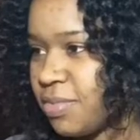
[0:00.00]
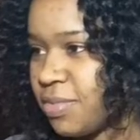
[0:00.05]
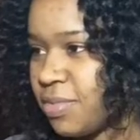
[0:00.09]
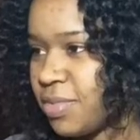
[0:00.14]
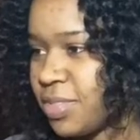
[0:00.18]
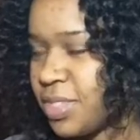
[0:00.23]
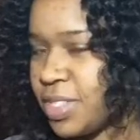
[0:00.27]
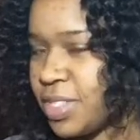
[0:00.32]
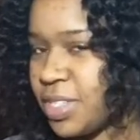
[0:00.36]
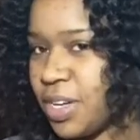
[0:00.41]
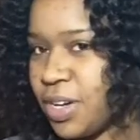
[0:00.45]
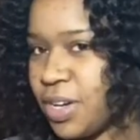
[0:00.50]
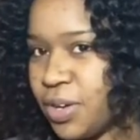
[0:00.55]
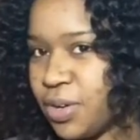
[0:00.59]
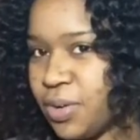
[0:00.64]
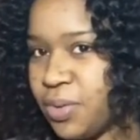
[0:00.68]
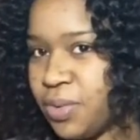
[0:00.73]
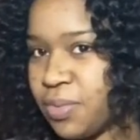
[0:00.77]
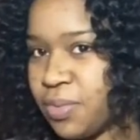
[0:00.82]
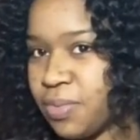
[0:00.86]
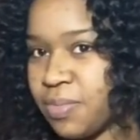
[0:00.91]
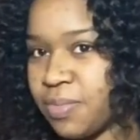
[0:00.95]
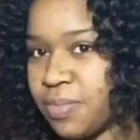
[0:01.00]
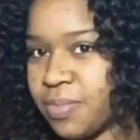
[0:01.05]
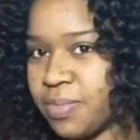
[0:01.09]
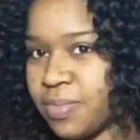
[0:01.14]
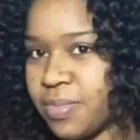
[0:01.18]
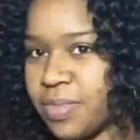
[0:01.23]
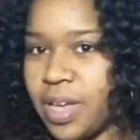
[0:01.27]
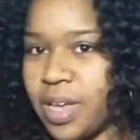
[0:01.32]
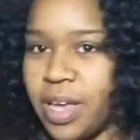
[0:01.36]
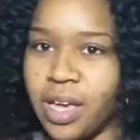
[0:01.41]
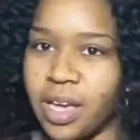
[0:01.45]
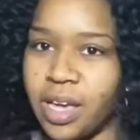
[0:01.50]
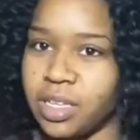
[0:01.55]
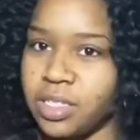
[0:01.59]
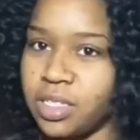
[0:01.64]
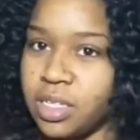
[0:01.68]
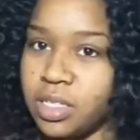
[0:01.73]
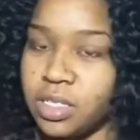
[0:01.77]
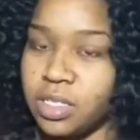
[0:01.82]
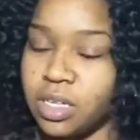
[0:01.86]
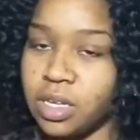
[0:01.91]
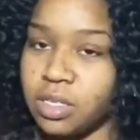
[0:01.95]
So dang, I
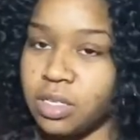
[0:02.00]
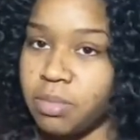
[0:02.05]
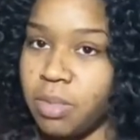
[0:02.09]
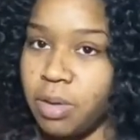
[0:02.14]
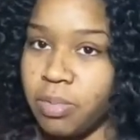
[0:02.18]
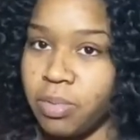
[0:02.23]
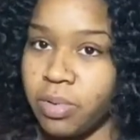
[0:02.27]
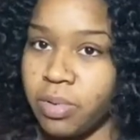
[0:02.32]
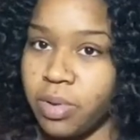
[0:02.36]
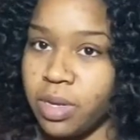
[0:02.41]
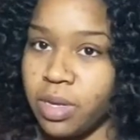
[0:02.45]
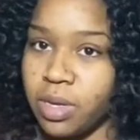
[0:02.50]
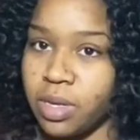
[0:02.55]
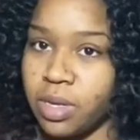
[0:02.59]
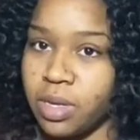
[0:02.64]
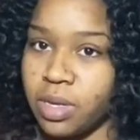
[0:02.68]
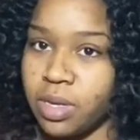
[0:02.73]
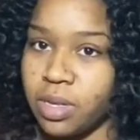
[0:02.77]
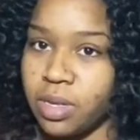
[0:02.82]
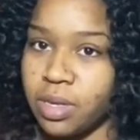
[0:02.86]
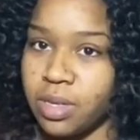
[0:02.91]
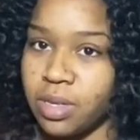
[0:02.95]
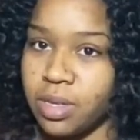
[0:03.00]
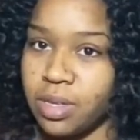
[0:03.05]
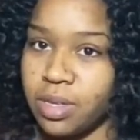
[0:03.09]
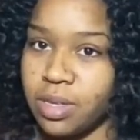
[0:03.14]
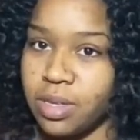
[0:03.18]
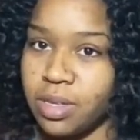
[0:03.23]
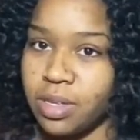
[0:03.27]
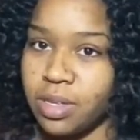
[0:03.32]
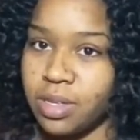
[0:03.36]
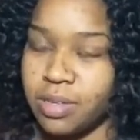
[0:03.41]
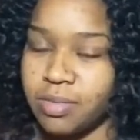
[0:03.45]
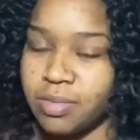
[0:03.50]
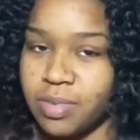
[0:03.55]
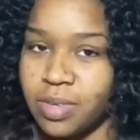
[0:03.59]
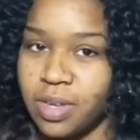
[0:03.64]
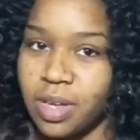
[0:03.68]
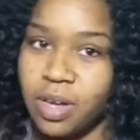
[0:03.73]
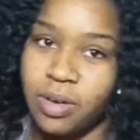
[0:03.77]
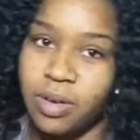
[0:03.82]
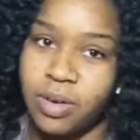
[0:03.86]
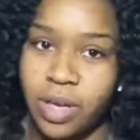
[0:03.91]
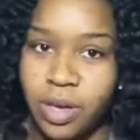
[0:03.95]
just lost my point.
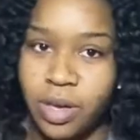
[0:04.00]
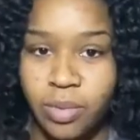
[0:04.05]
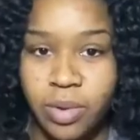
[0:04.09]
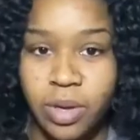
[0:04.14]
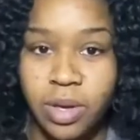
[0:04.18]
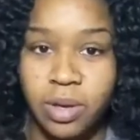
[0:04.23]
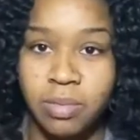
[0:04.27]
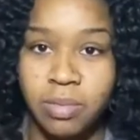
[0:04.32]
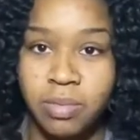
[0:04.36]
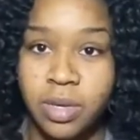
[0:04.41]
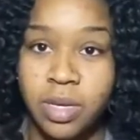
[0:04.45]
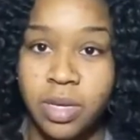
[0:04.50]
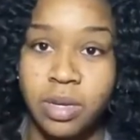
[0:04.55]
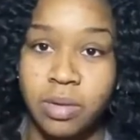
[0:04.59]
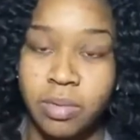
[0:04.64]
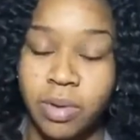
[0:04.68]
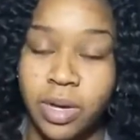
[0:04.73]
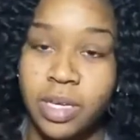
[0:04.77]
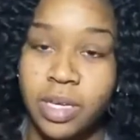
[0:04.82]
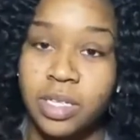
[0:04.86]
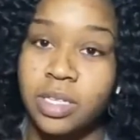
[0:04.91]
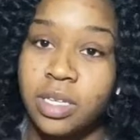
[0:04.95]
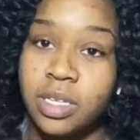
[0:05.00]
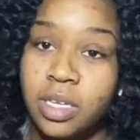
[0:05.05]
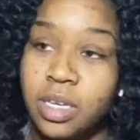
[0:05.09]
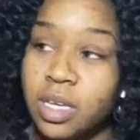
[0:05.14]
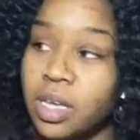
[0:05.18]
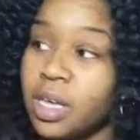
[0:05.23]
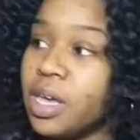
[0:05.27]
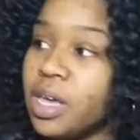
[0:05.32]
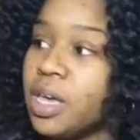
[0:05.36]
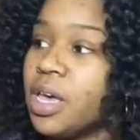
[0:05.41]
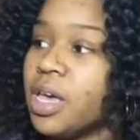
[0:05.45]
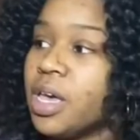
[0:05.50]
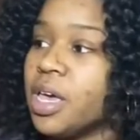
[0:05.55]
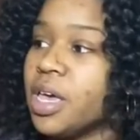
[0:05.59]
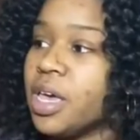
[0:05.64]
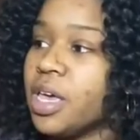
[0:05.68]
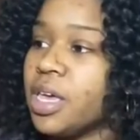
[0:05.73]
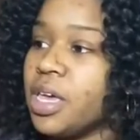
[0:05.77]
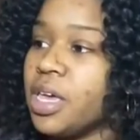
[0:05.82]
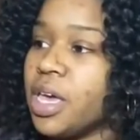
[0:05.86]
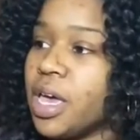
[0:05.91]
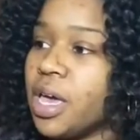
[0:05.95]
Okay, well, anyways,
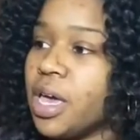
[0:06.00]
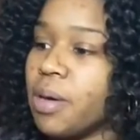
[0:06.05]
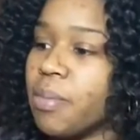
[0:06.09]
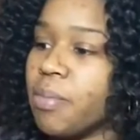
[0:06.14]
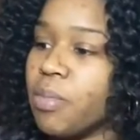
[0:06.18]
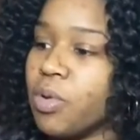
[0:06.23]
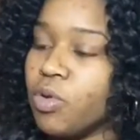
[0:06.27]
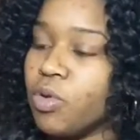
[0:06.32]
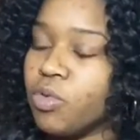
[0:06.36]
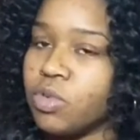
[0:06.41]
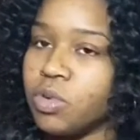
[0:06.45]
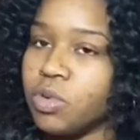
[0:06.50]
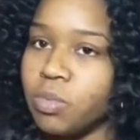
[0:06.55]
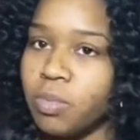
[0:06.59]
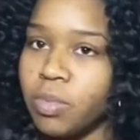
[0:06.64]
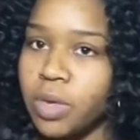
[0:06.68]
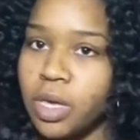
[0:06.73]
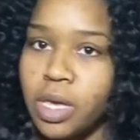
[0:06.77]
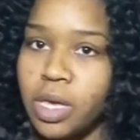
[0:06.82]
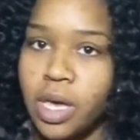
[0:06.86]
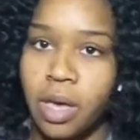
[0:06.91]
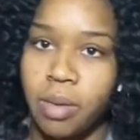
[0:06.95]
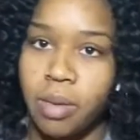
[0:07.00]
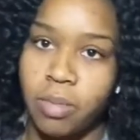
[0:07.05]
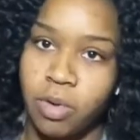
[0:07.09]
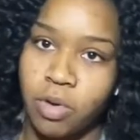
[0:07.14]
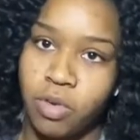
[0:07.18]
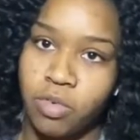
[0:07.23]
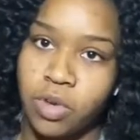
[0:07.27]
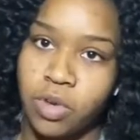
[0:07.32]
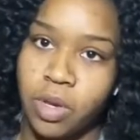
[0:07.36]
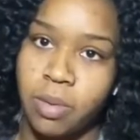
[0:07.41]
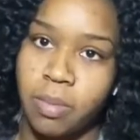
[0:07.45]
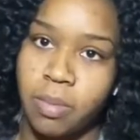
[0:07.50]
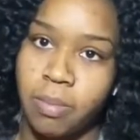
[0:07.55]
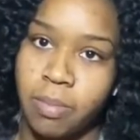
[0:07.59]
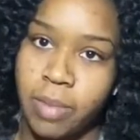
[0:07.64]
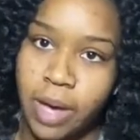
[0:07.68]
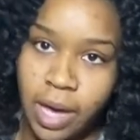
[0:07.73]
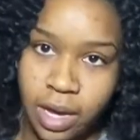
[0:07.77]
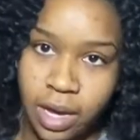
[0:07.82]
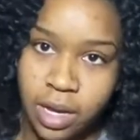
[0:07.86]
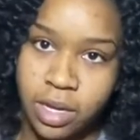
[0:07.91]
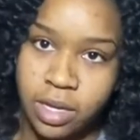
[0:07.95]
he had moved
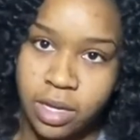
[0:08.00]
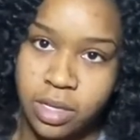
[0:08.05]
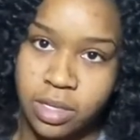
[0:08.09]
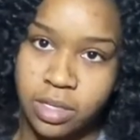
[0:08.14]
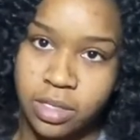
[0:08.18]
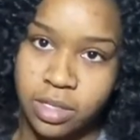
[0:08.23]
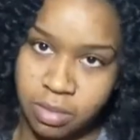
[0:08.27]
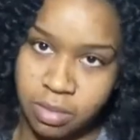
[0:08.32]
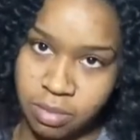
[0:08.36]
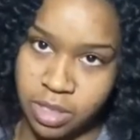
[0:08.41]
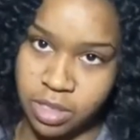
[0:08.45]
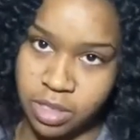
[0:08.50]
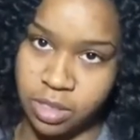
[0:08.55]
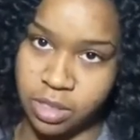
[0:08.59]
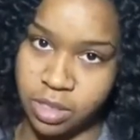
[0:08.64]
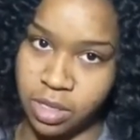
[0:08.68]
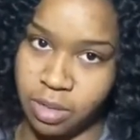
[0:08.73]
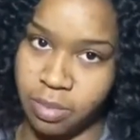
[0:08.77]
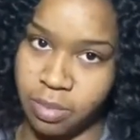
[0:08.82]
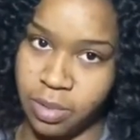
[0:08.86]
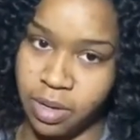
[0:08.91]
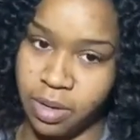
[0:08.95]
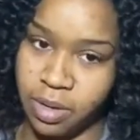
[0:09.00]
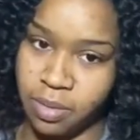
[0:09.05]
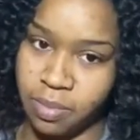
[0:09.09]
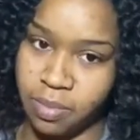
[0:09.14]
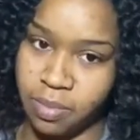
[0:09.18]
back to Mississippi,